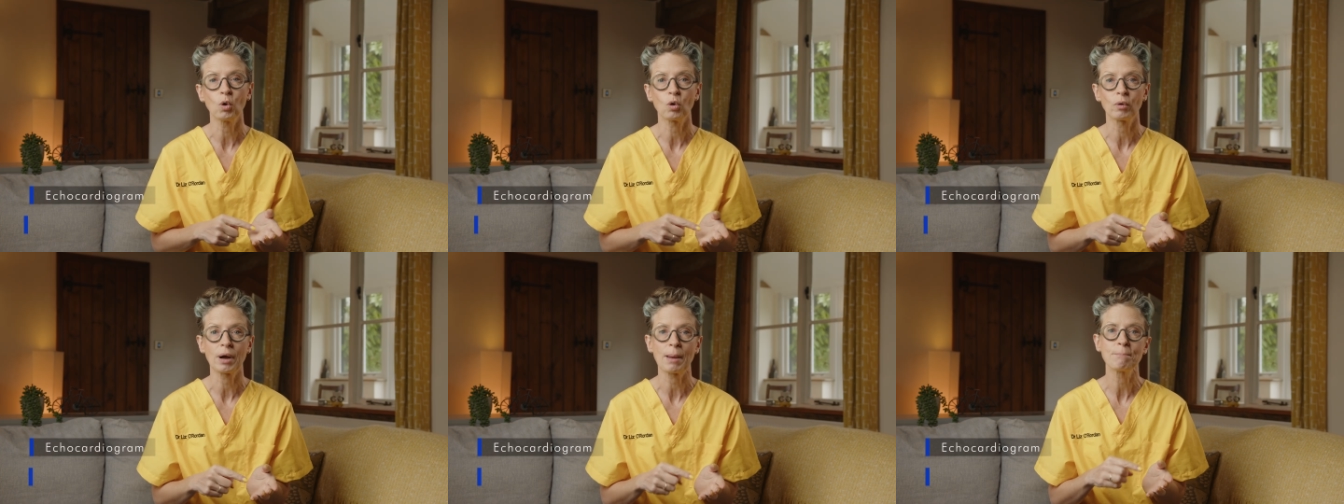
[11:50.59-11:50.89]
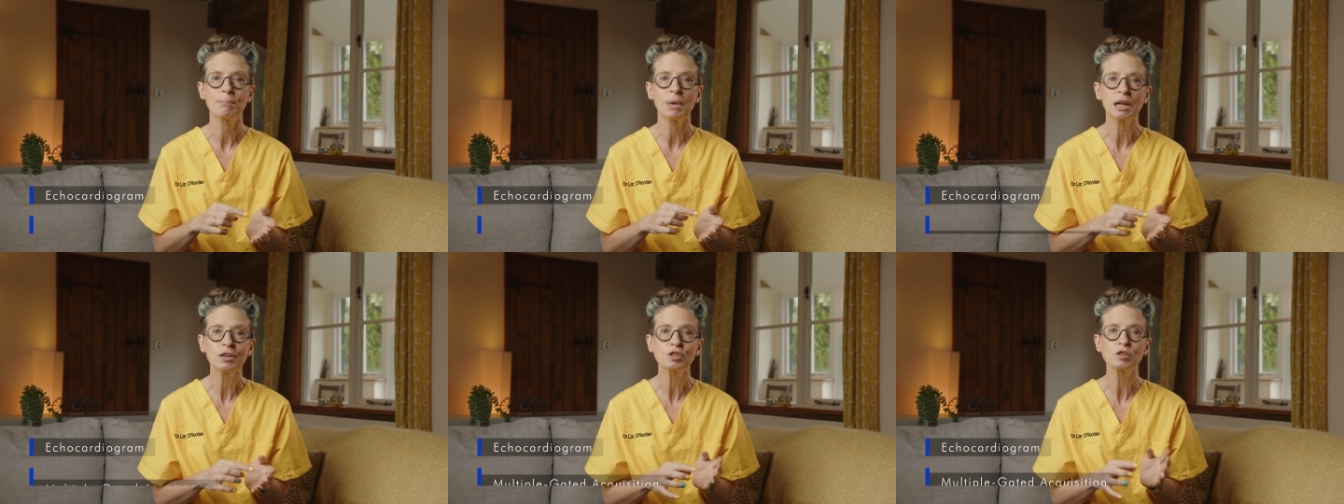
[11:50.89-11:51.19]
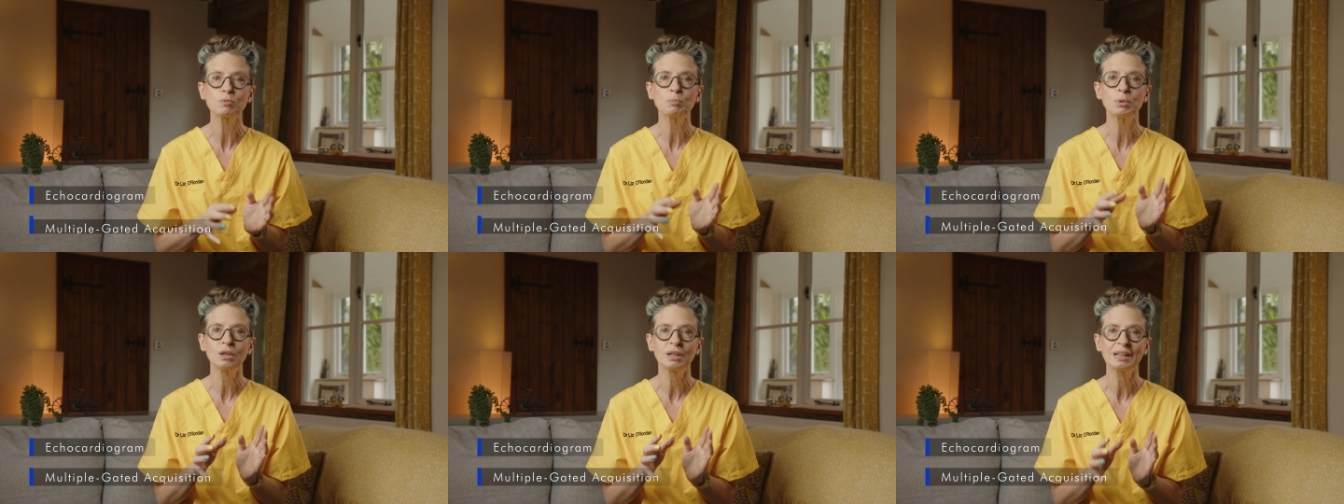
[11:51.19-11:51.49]
or a
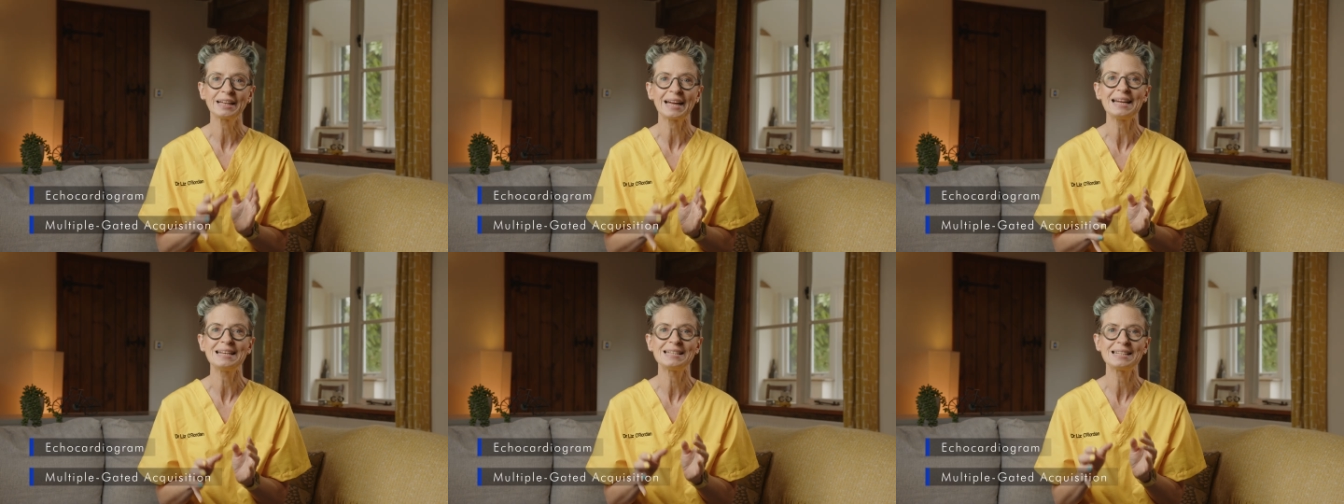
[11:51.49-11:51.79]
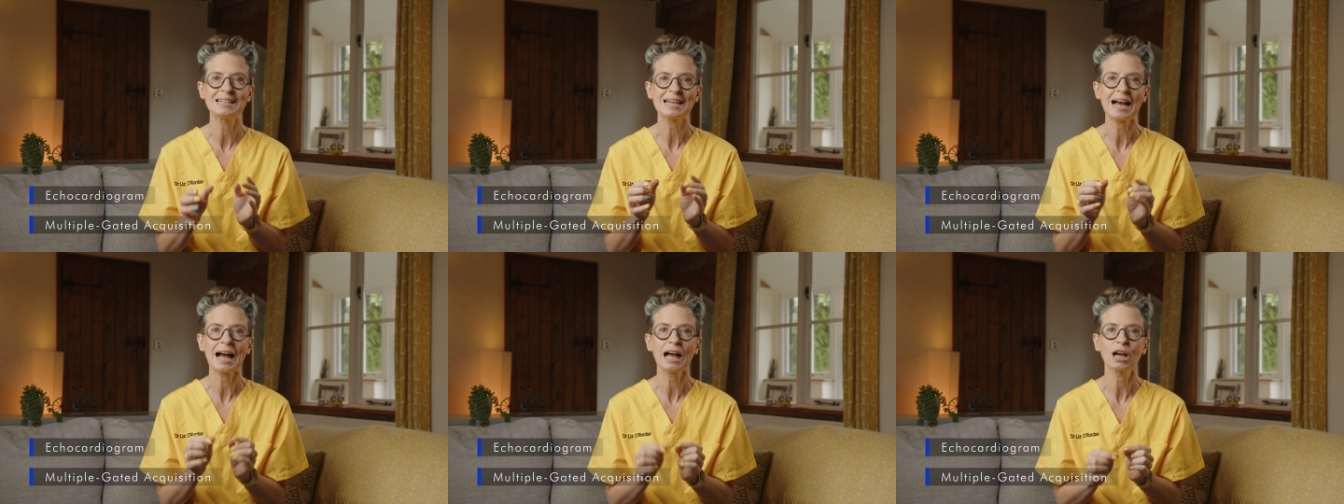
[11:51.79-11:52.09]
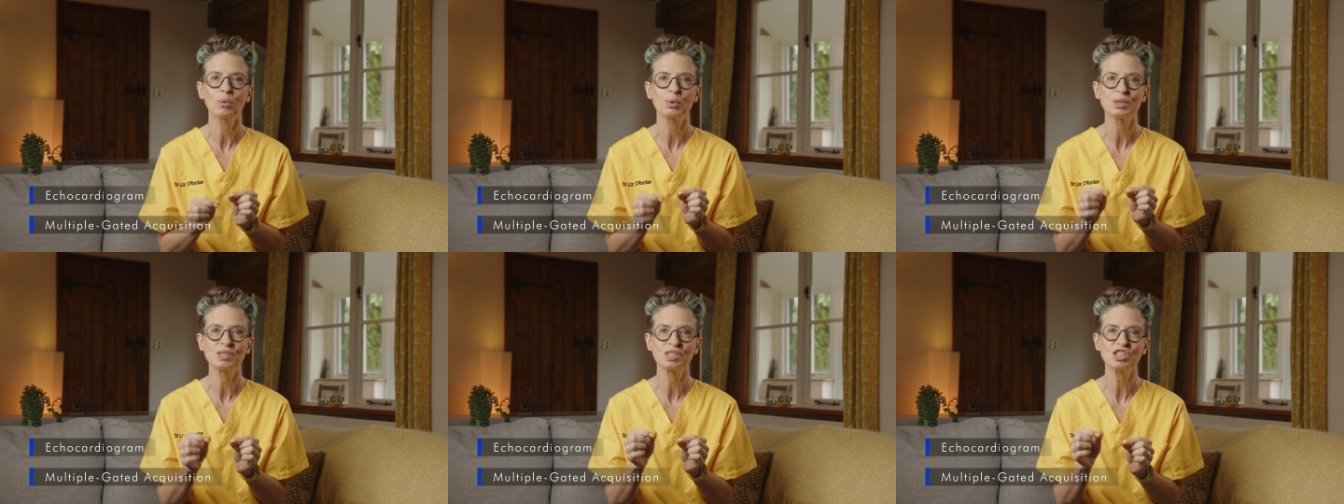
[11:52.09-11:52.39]
multiple gated
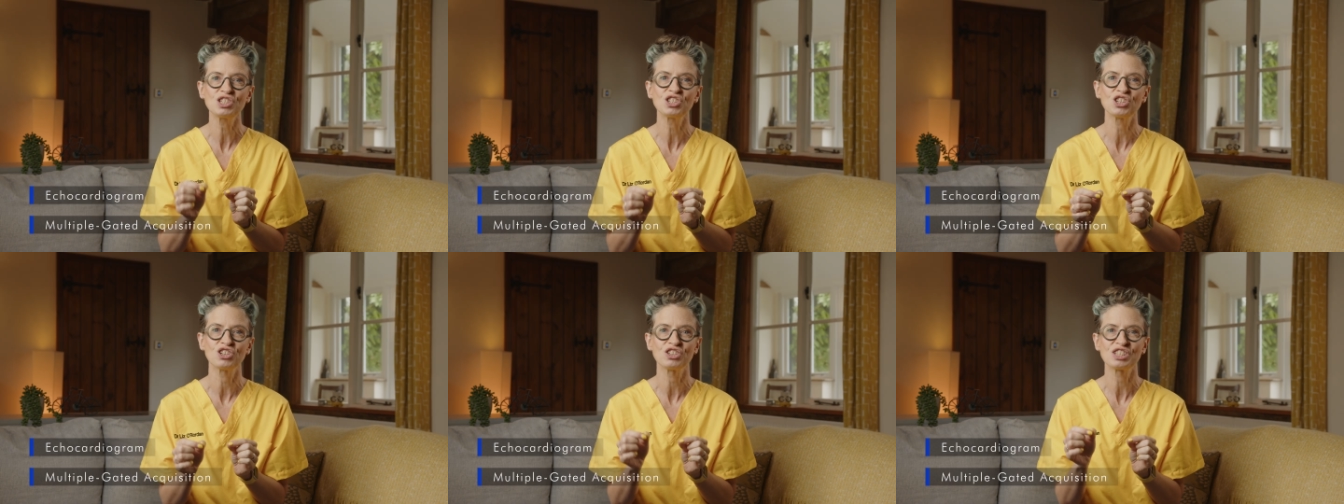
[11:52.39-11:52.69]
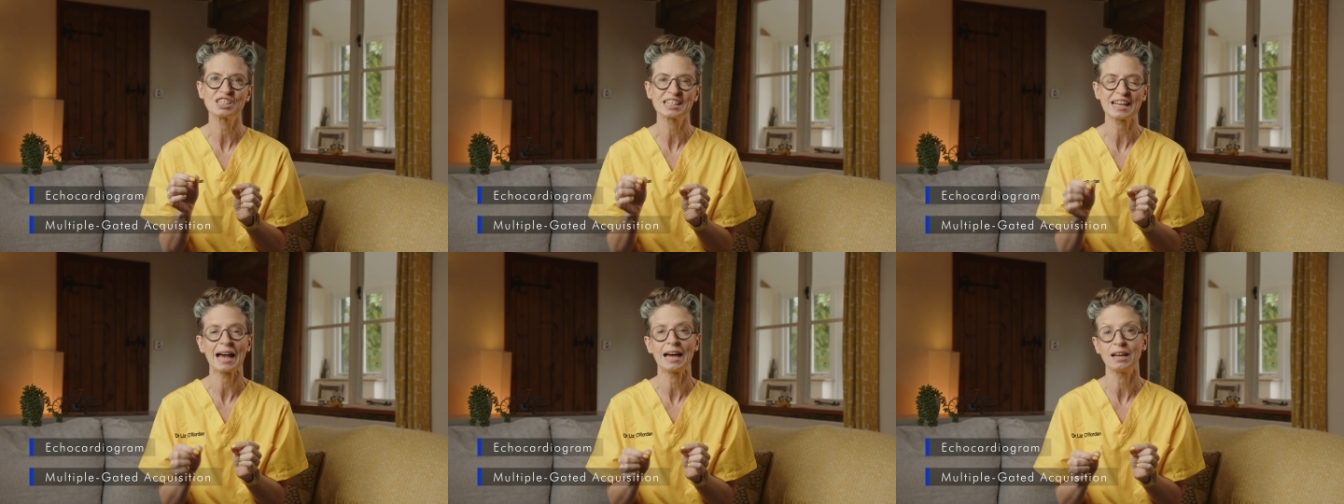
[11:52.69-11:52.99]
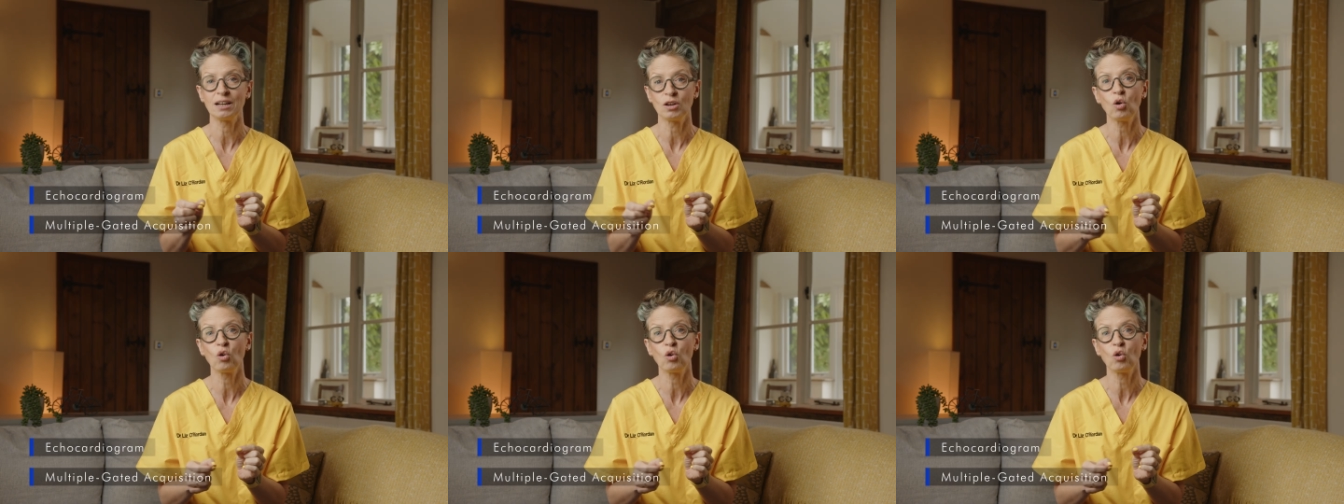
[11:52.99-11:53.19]
acquisition scan,